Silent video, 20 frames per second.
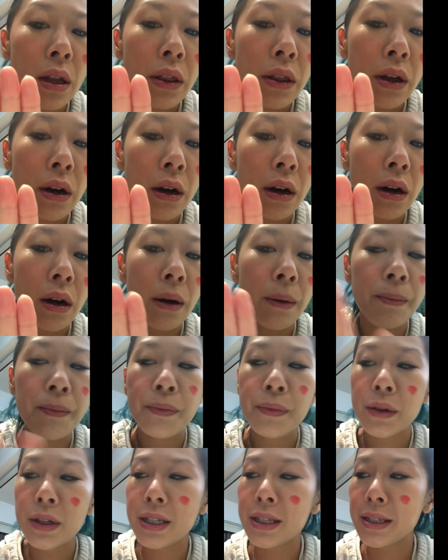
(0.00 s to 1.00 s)
The
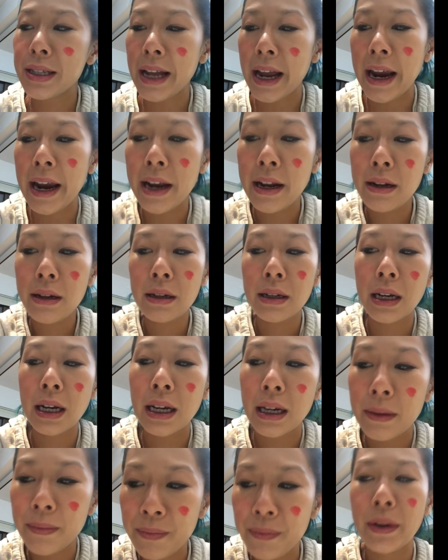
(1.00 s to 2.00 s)
stain,
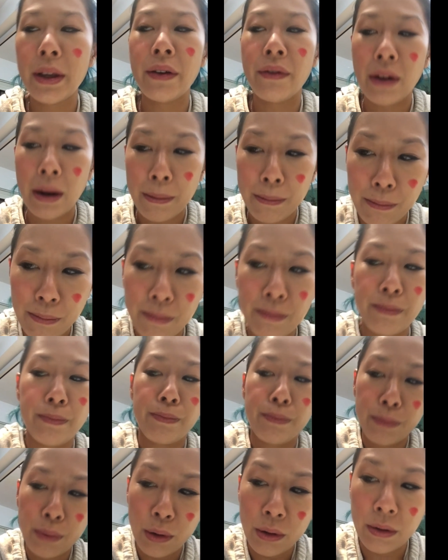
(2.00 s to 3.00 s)
if I
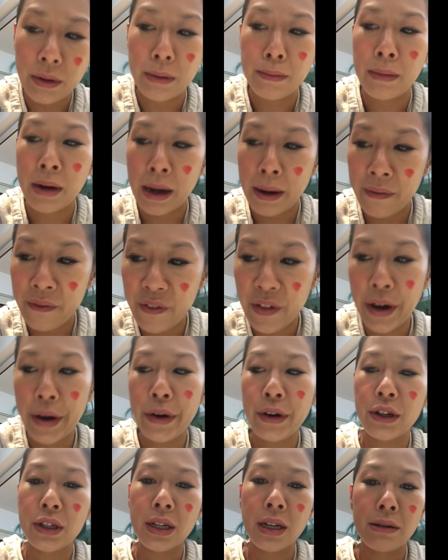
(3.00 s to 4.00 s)
put my
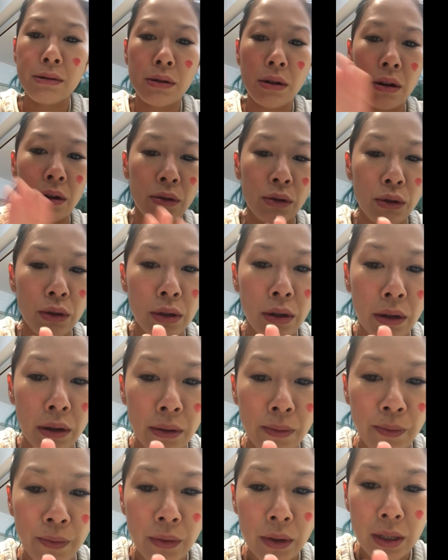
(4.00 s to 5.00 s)
fingertips onto
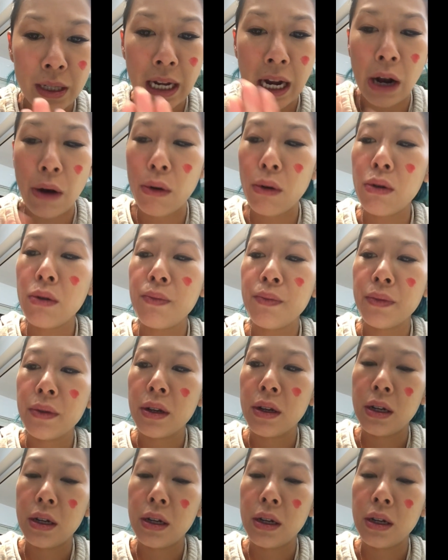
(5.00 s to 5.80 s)
the towel,